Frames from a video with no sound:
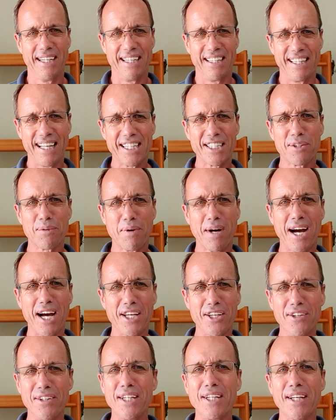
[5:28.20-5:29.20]
That's
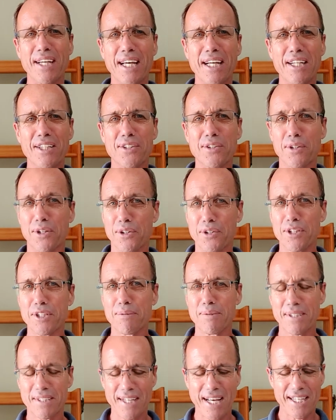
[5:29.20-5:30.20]
why you need to get into a
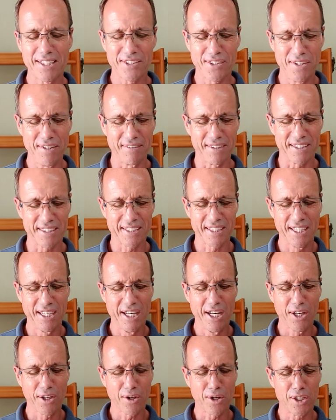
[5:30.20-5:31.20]
Christmas Day service.
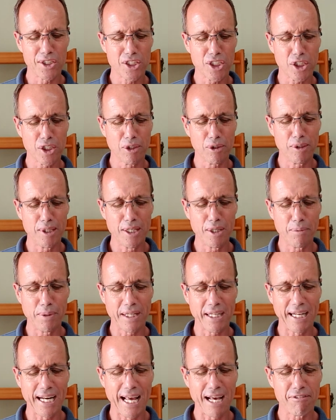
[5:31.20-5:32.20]
Consequently, we
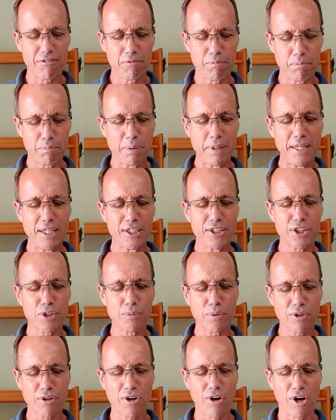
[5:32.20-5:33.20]
can have peace
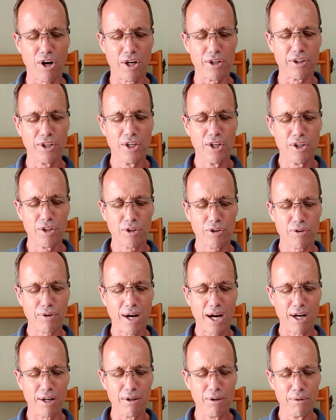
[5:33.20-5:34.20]
with God through
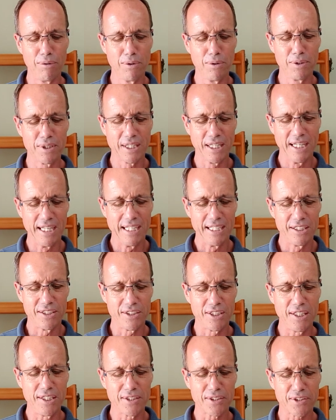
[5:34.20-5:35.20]
our Lord
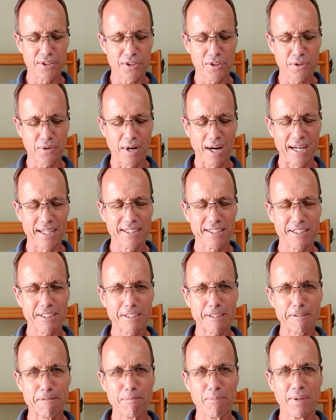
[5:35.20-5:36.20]
Jesus
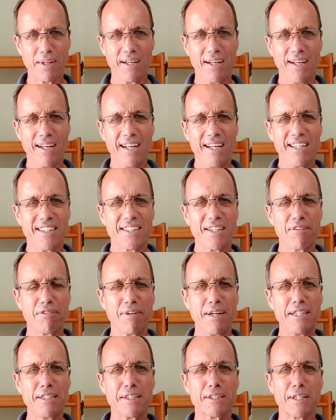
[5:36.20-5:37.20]
Christ. So,
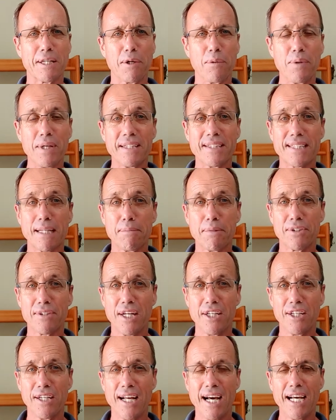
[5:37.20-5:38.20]
friends, uh, we at
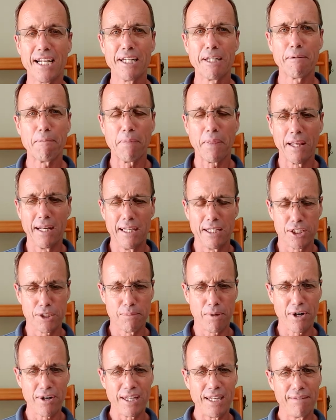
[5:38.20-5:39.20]
Summerstrand United,
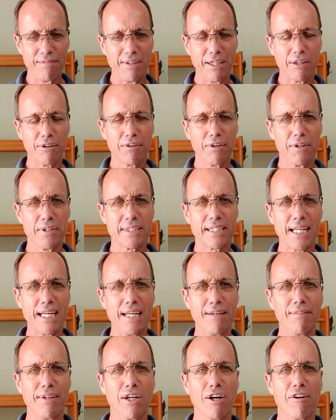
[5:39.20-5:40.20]
tomorrow evening, Thursday
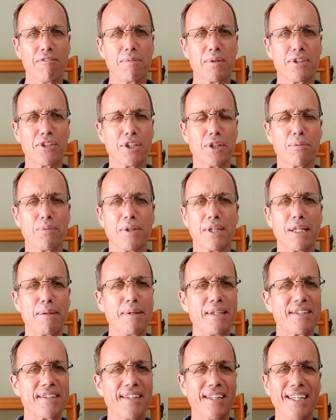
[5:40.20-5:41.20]
evening, half past six, we're going to
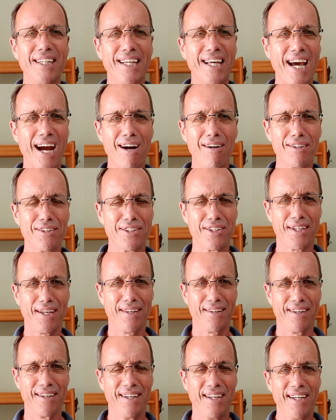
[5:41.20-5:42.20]
be singing carols
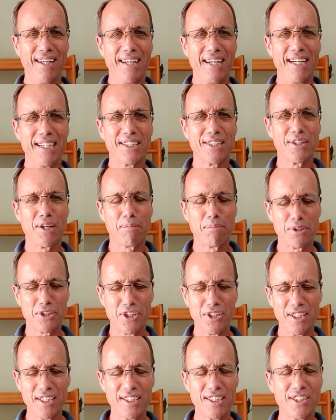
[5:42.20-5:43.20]
together. It's an
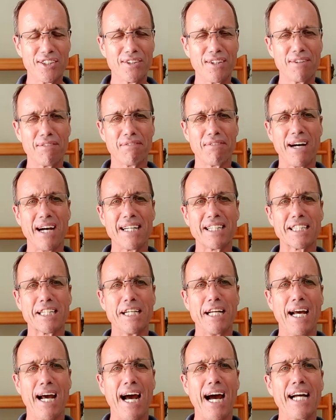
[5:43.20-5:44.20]
opportunity to invite
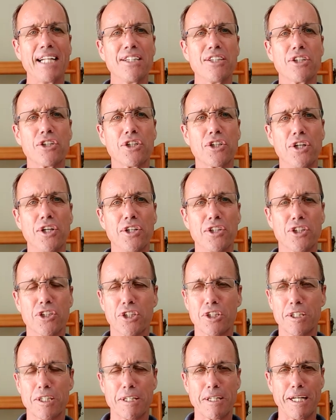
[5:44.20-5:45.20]

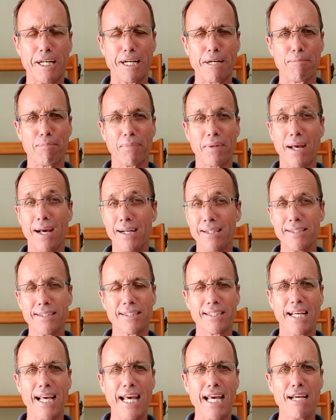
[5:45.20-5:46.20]
unchurched, uh,
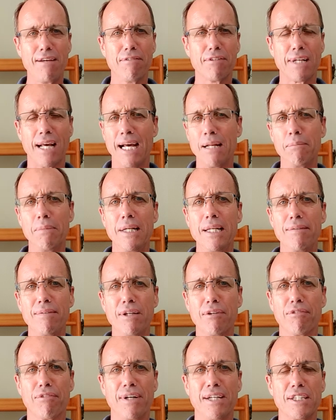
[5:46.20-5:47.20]
unsaved,
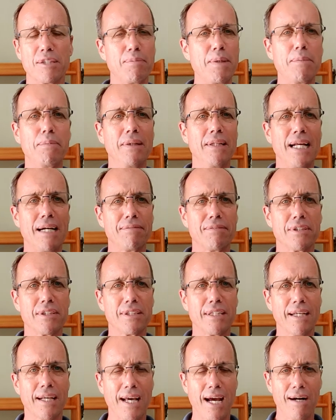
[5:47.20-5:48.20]
unbelieving friends. People love to
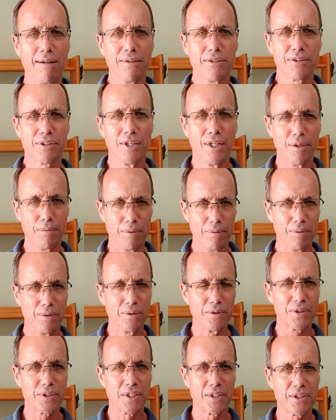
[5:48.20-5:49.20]
sing carols. We will
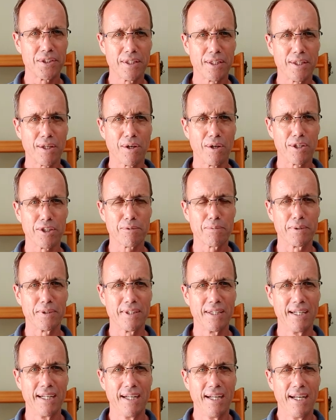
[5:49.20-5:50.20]
also share the
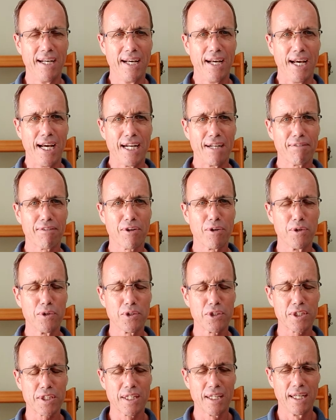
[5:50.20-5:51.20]
gospel. And of
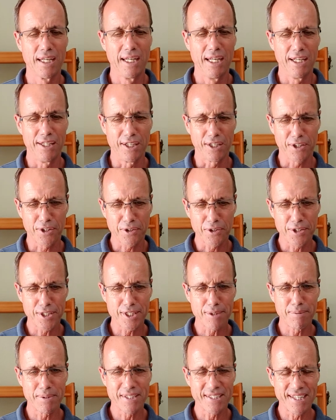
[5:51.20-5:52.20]
course, the
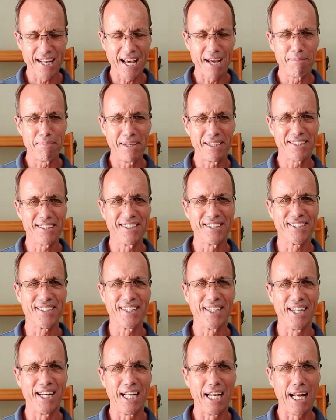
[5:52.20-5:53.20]
Christmas Day message,
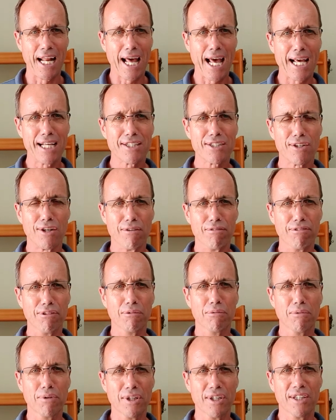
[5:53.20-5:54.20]
the light of the
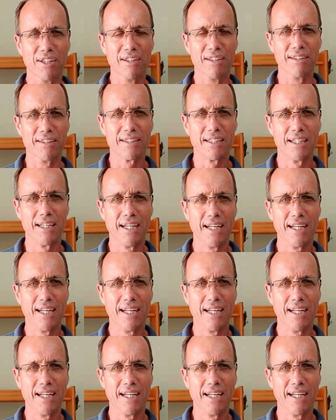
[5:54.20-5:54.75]
world